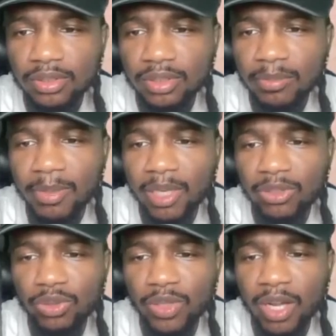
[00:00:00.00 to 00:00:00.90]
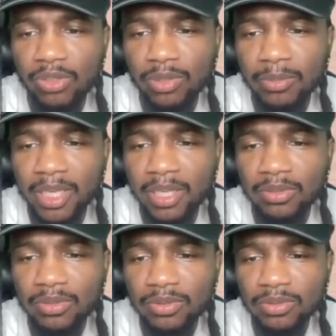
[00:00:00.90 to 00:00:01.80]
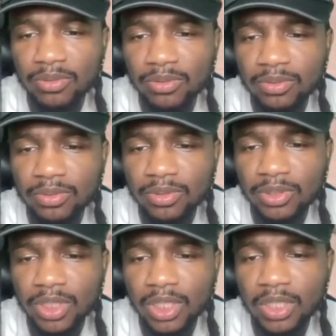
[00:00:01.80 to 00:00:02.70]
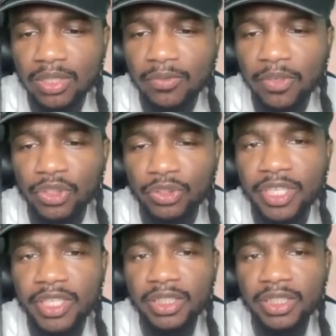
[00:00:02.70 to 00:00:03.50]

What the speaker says: LaMelo, shoot that with LaMelo. 4-3.